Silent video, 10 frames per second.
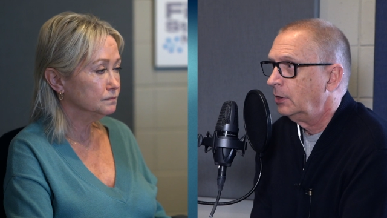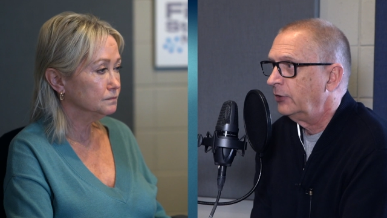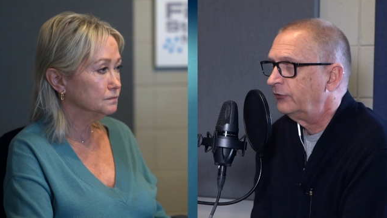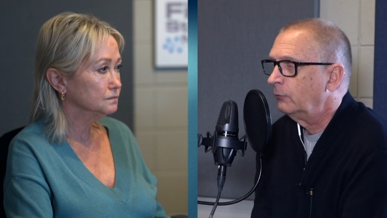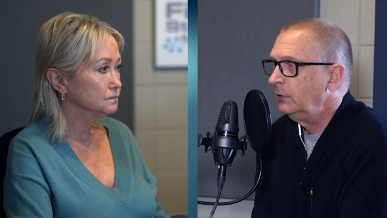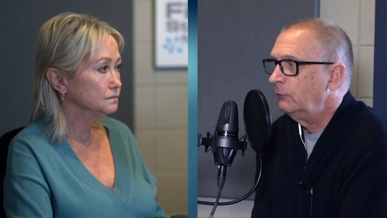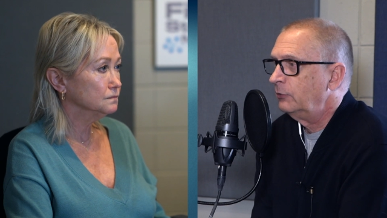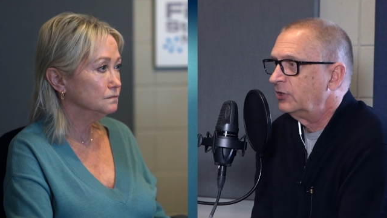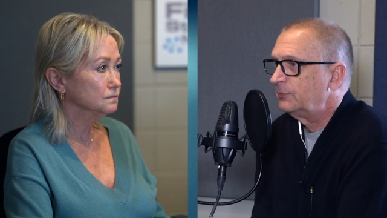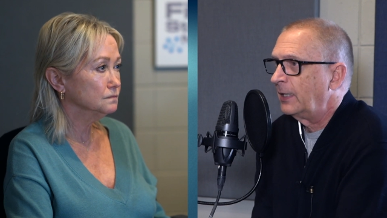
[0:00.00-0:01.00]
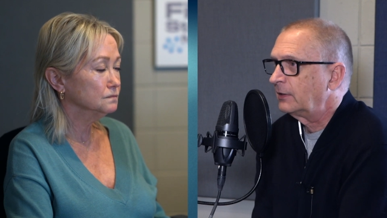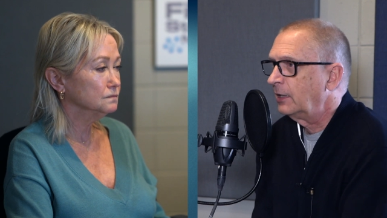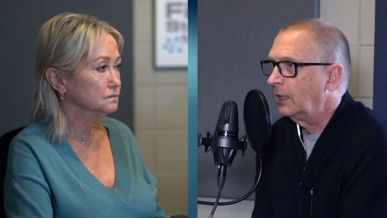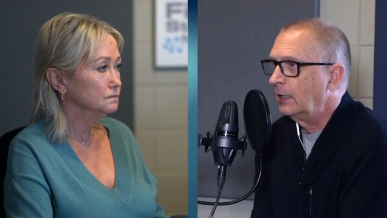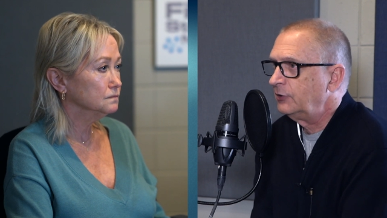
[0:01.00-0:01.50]
Speaker 1: And so we would expect
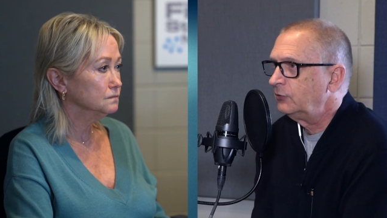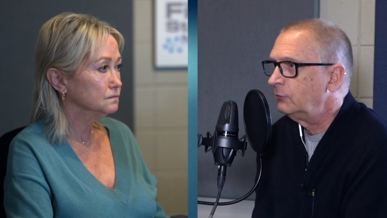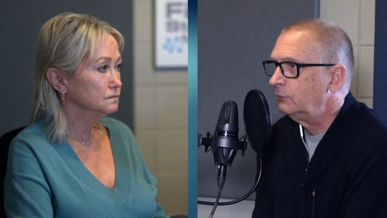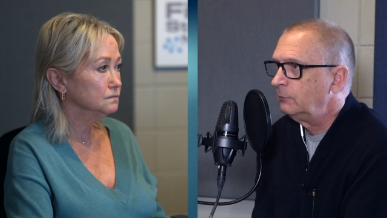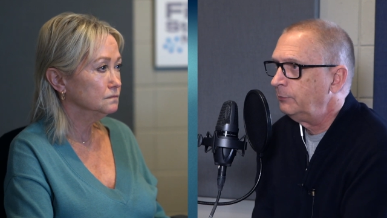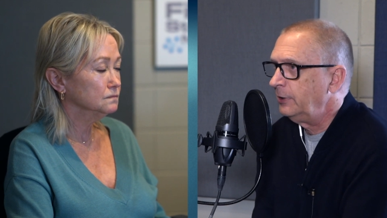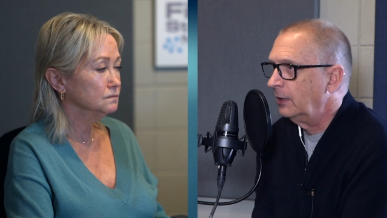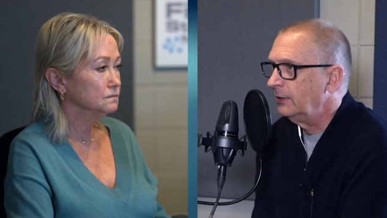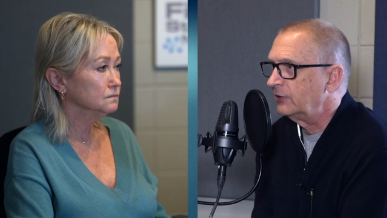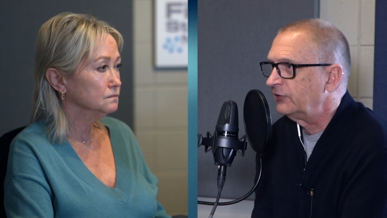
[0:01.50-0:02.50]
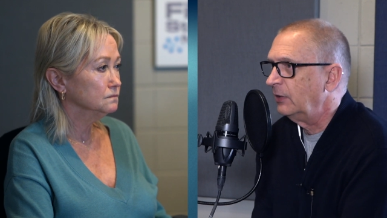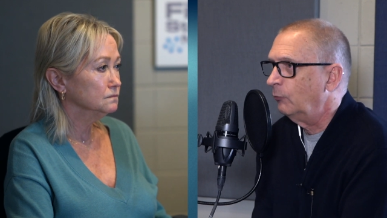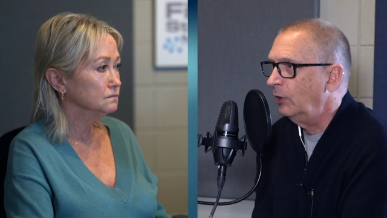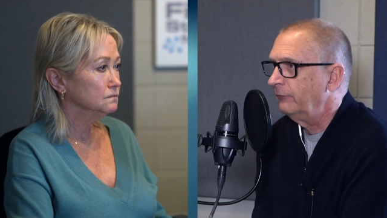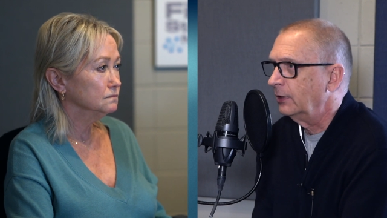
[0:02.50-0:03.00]
God to be on that same
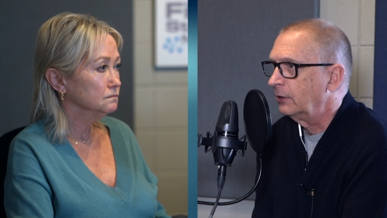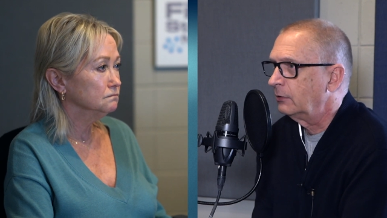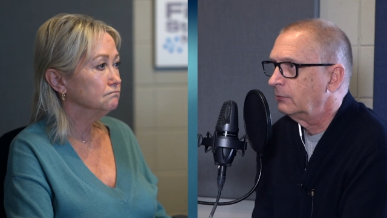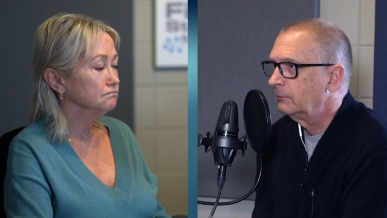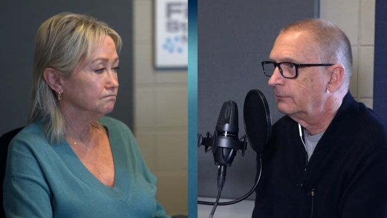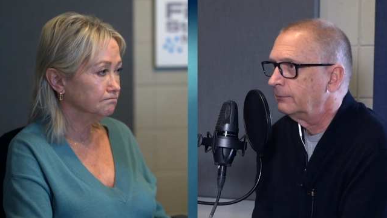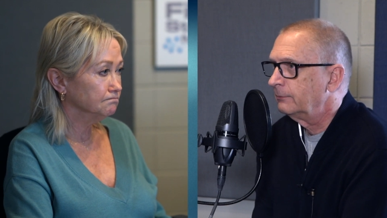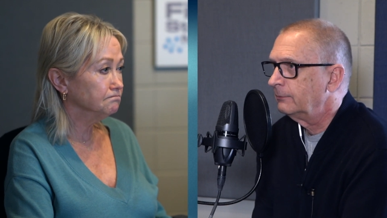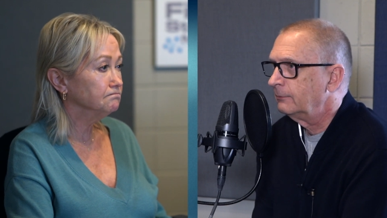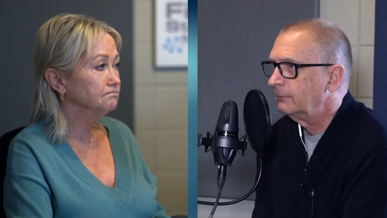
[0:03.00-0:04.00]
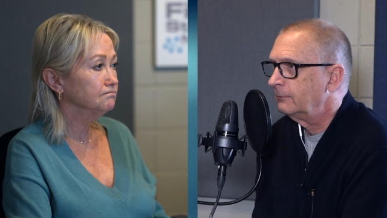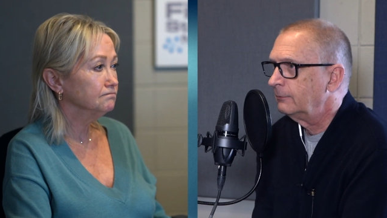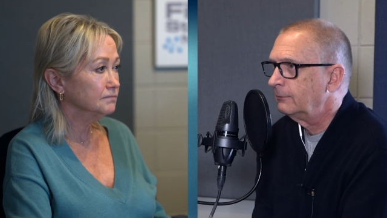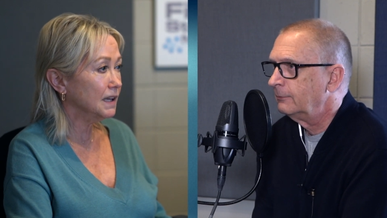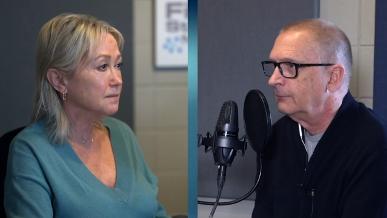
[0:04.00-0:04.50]
wavelength.
Speaker 2: Mm -hmm.
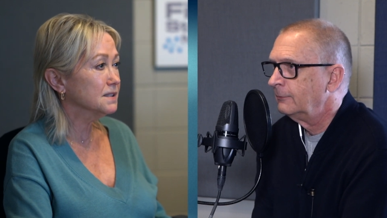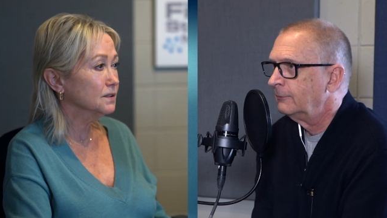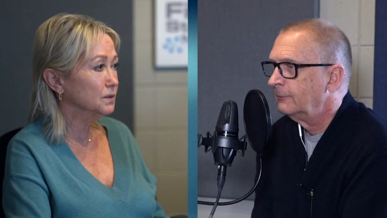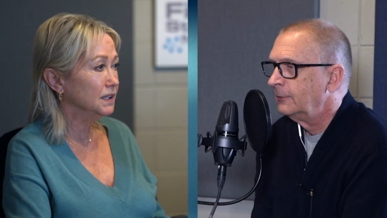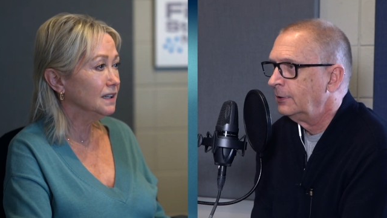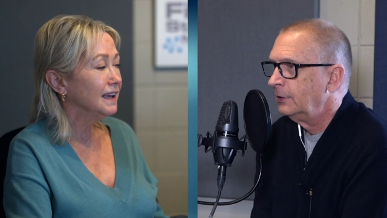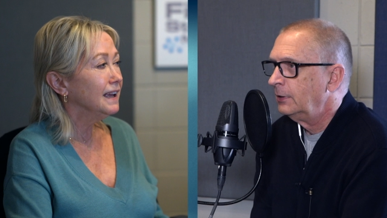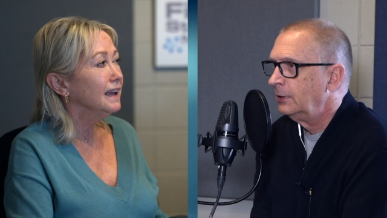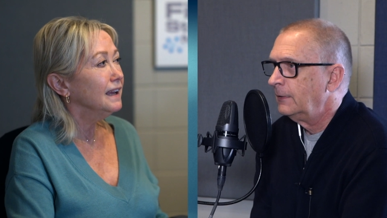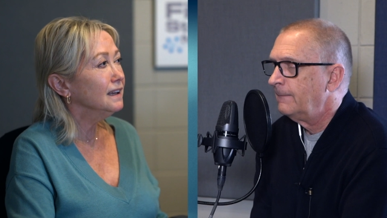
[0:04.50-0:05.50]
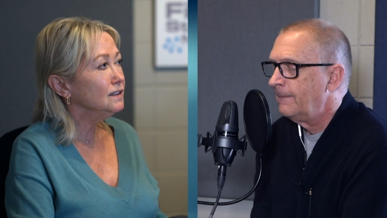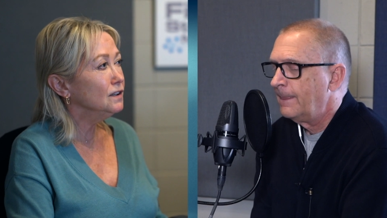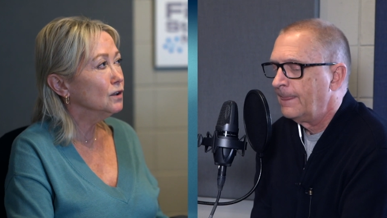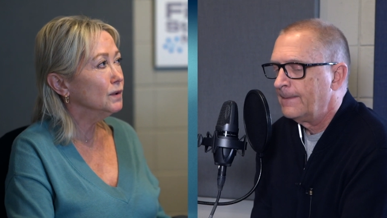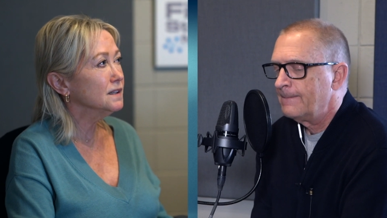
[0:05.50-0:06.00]
Absolutely. And
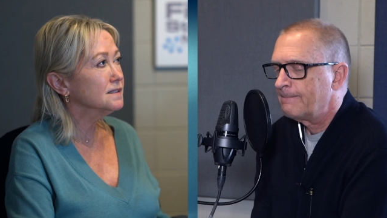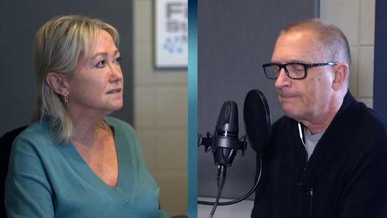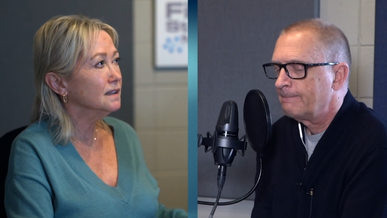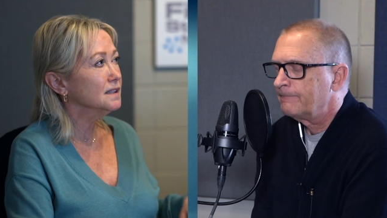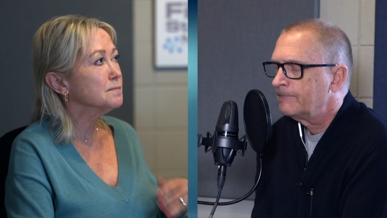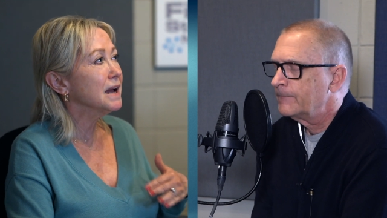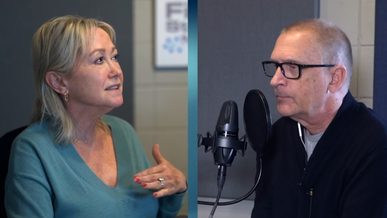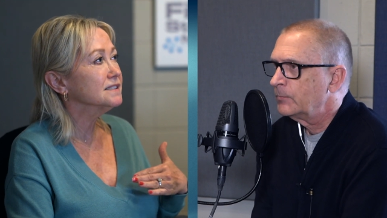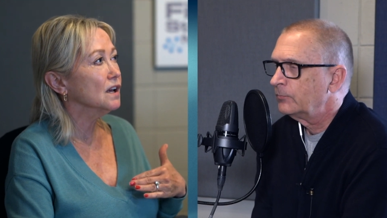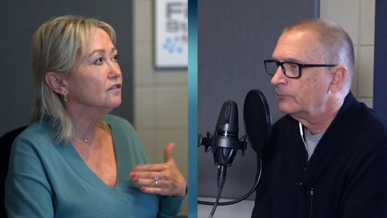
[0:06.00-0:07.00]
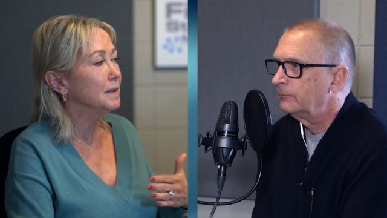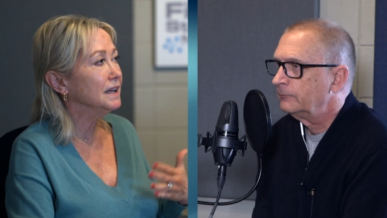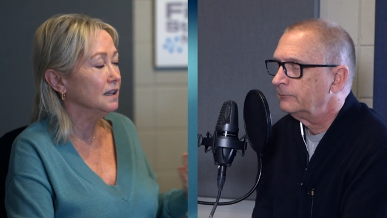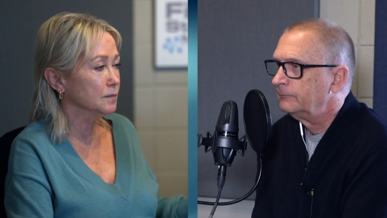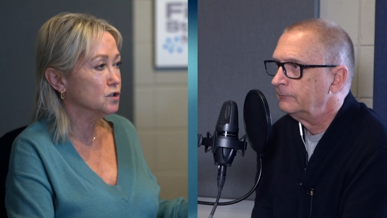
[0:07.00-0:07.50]
you know, it's it's my
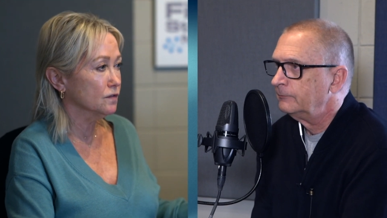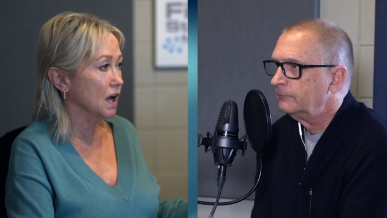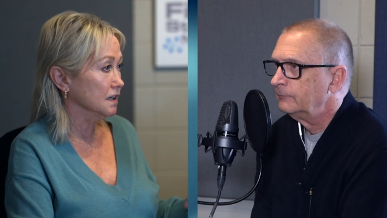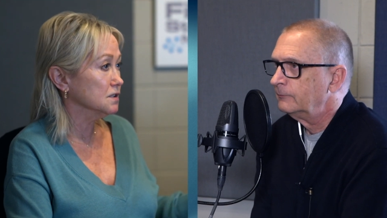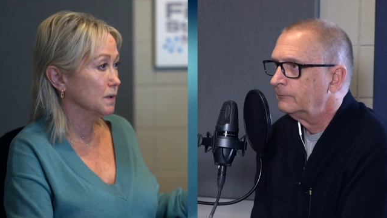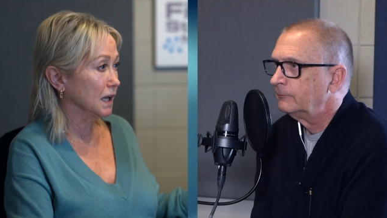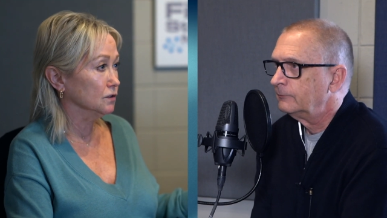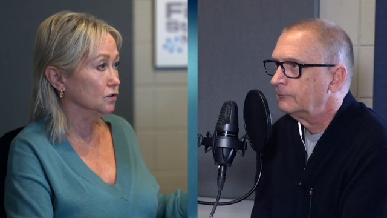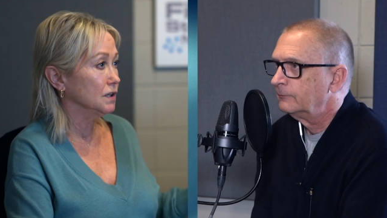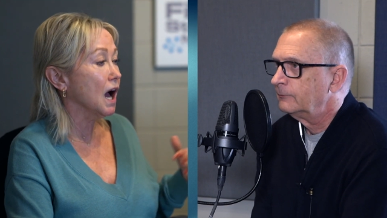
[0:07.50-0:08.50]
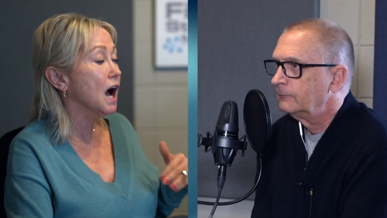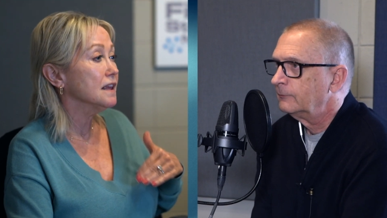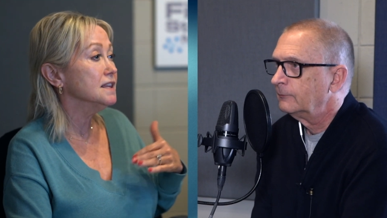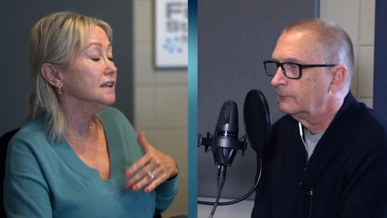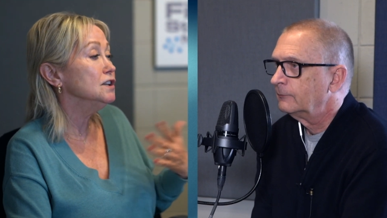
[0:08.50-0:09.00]
self-made image of God is what I learned.
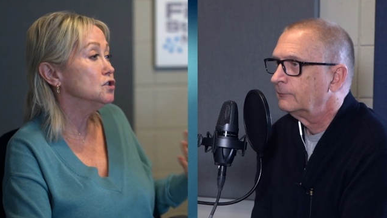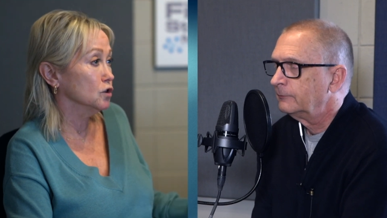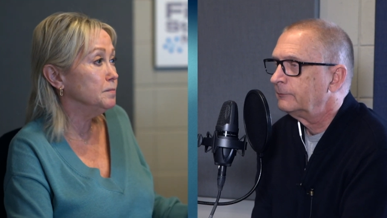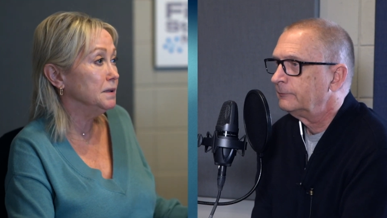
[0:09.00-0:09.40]
I think he should